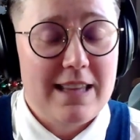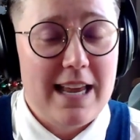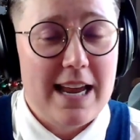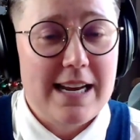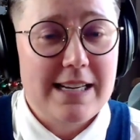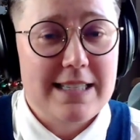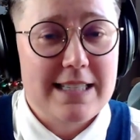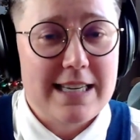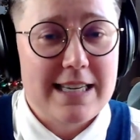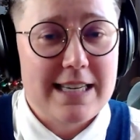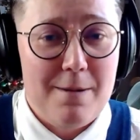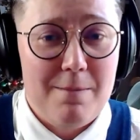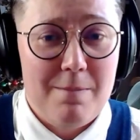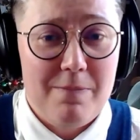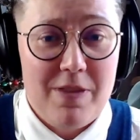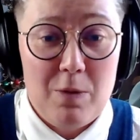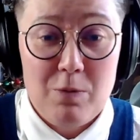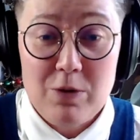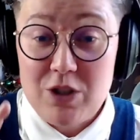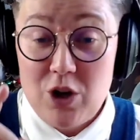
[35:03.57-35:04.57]
that
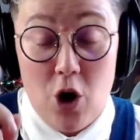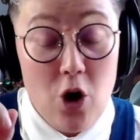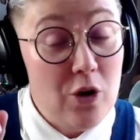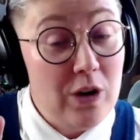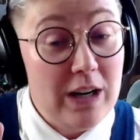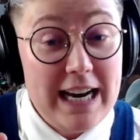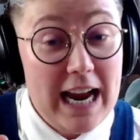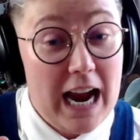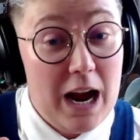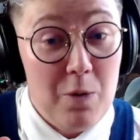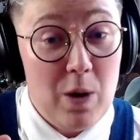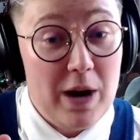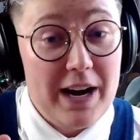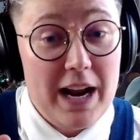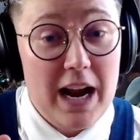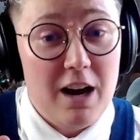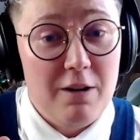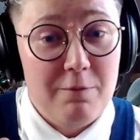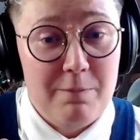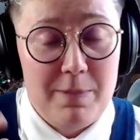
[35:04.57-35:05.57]
there was only one
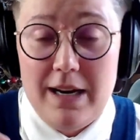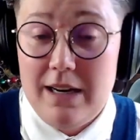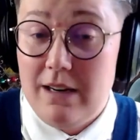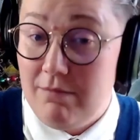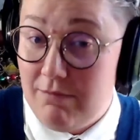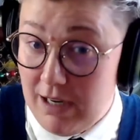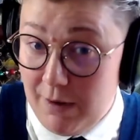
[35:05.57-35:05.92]
halfback,